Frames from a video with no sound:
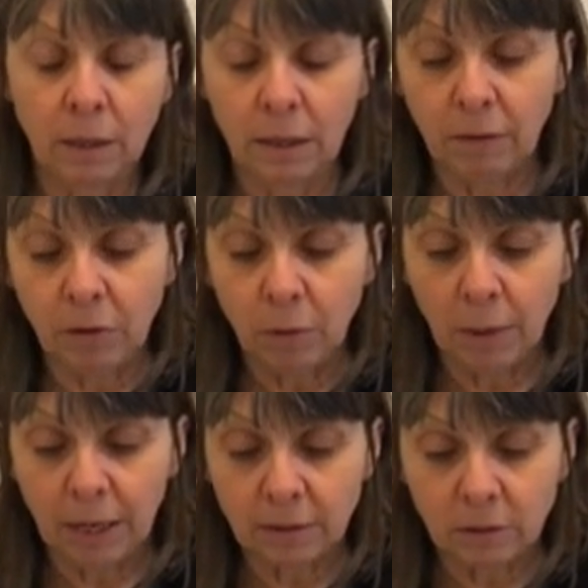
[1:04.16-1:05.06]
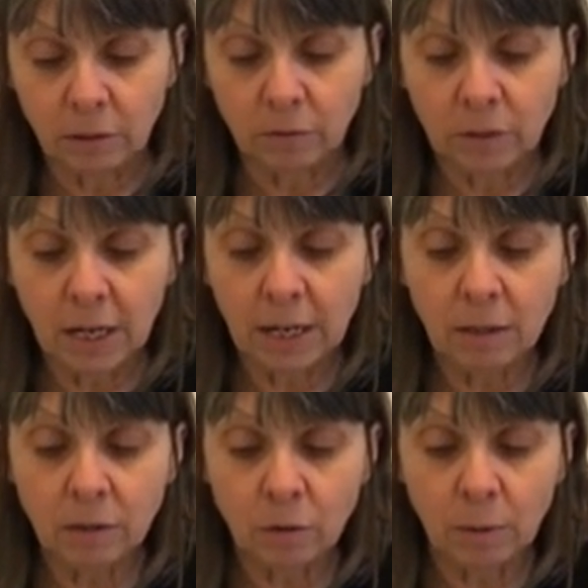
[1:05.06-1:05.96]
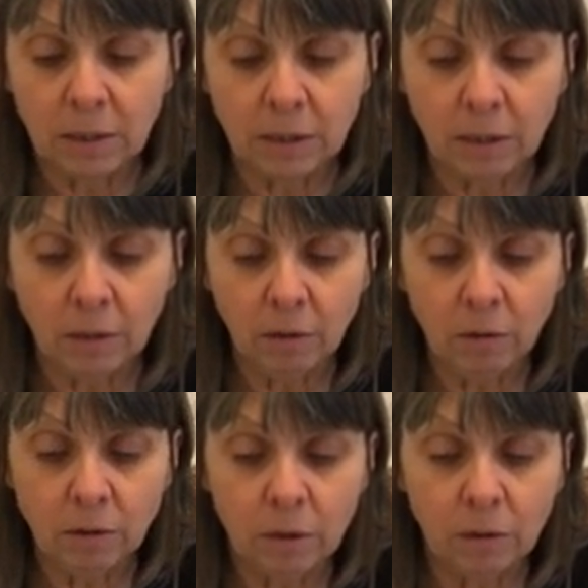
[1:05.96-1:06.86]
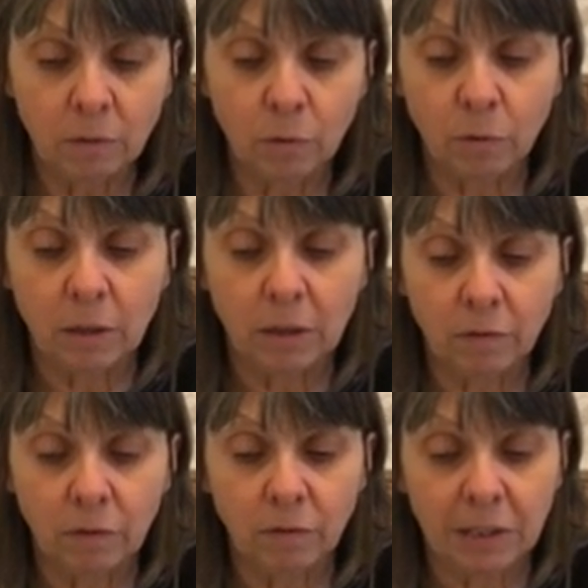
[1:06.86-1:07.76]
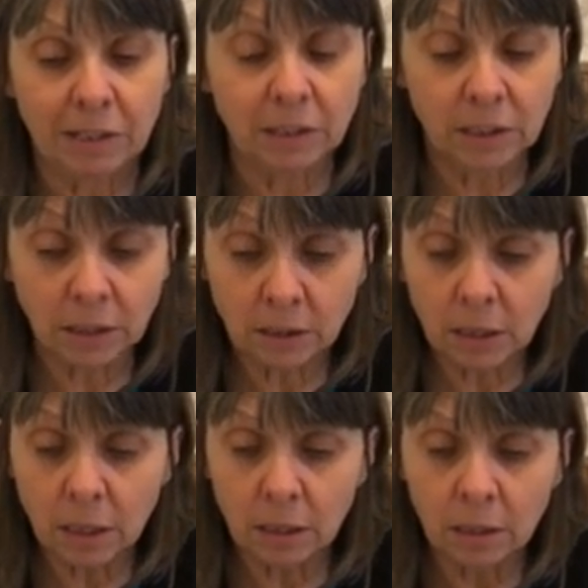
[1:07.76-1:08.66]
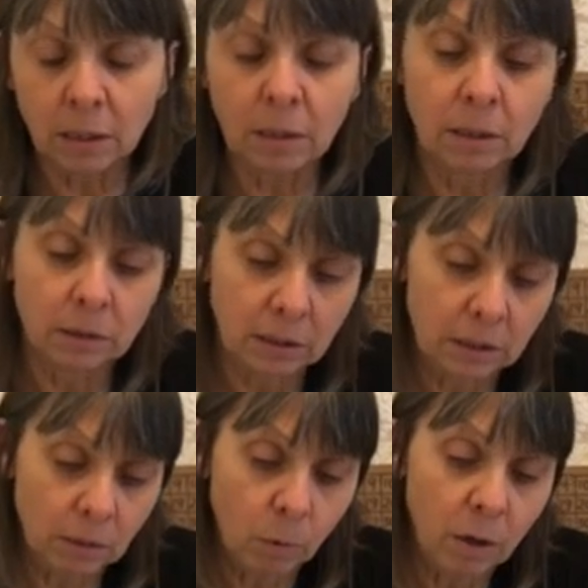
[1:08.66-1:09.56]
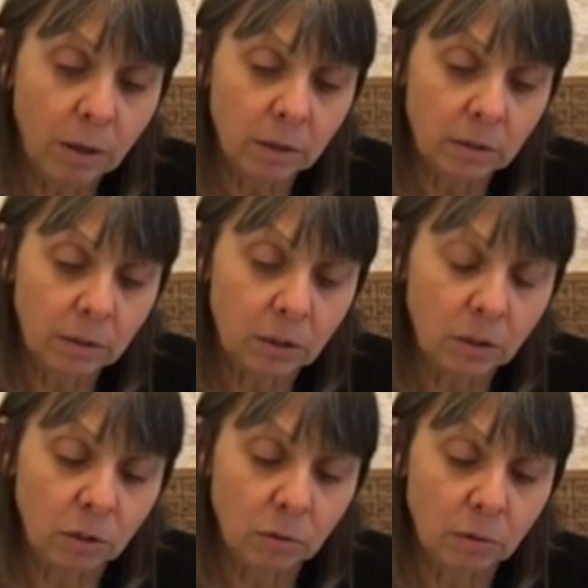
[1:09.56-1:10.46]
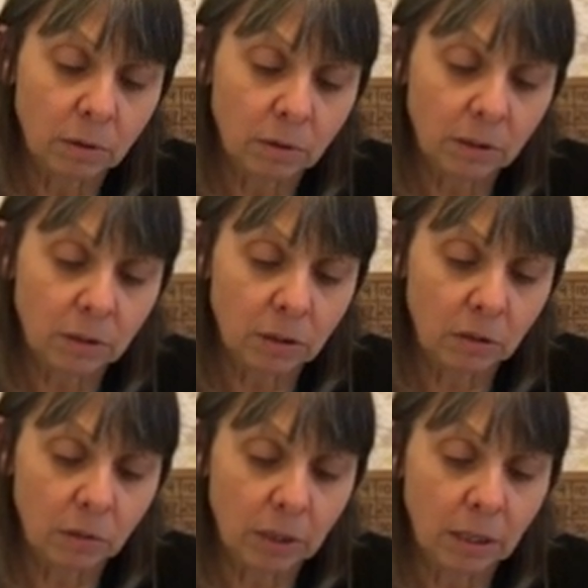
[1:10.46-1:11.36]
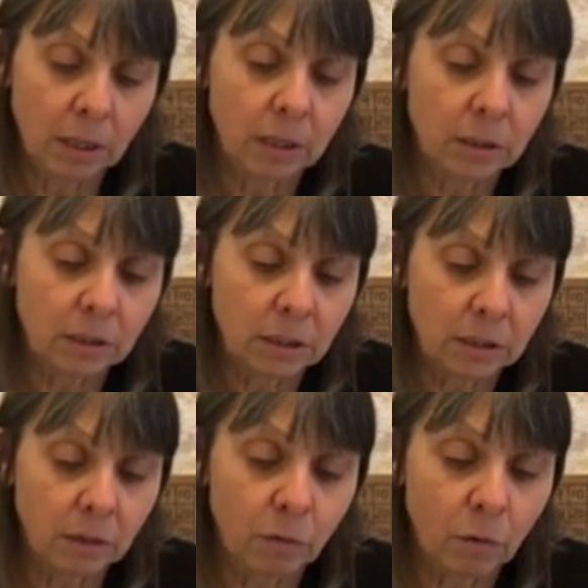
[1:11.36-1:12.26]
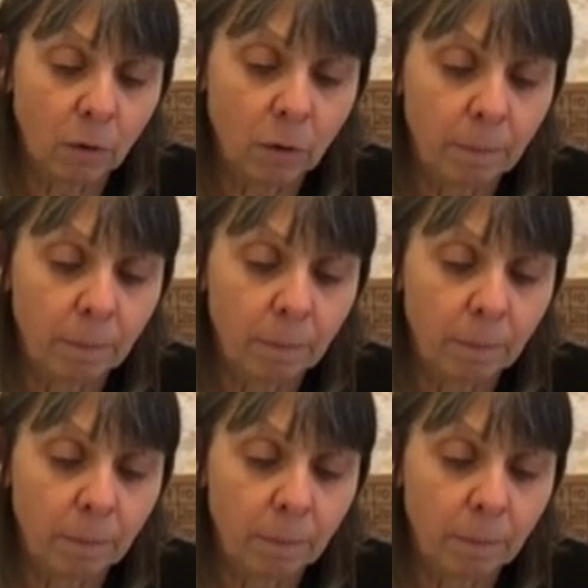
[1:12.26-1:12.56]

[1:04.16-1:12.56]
giving you an answer of 10, 20, 30, 40, 50, 60, 61, 62, 63, 64.